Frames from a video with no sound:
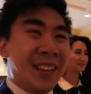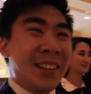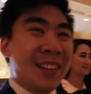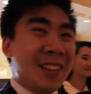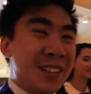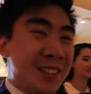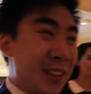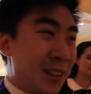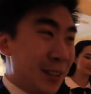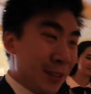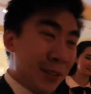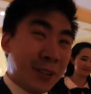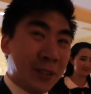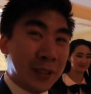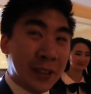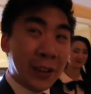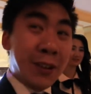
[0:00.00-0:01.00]
So
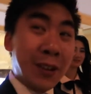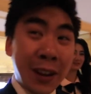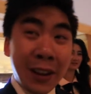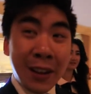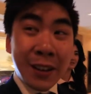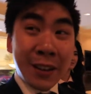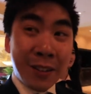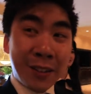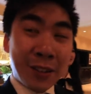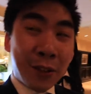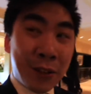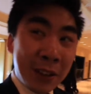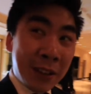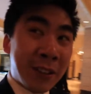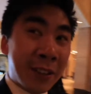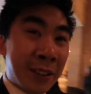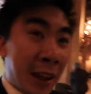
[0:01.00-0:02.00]
we know that it's the
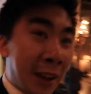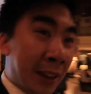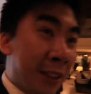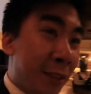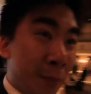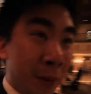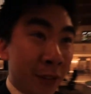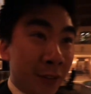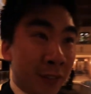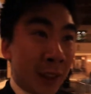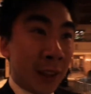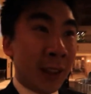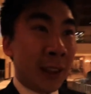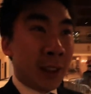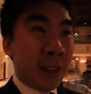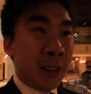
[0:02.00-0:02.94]
Queen's 90th birthday.